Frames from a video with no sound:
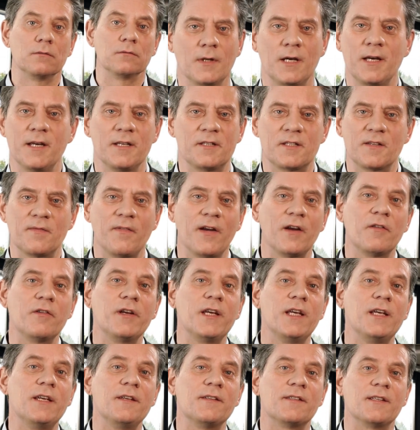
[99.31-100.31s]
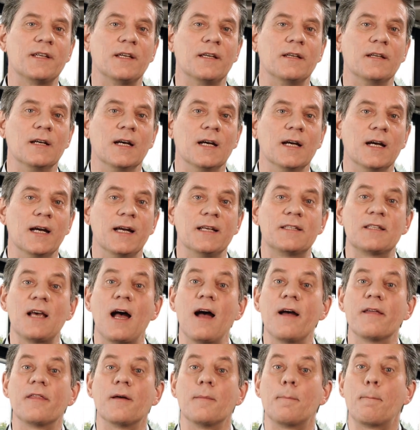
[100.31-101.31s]
It's very easy. It's
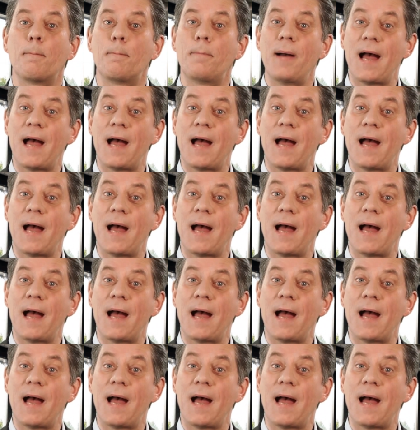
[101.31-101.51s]
either